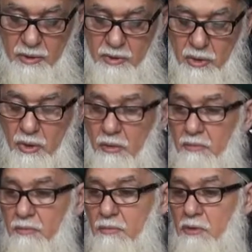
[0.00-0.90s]

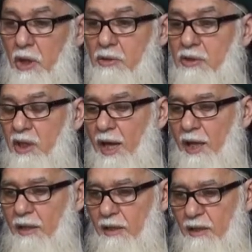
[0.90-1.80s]
So don't
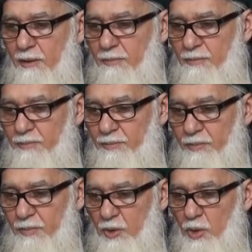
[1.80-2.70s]
try
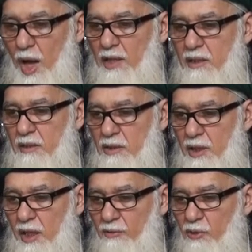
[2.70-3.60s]
to ask the
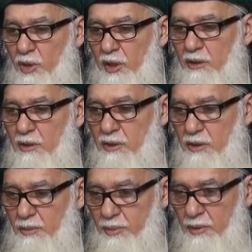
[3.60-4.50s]
Shaykh for
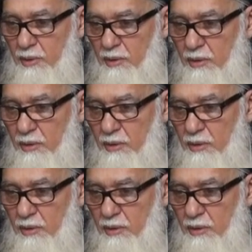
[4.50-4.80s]
leadership.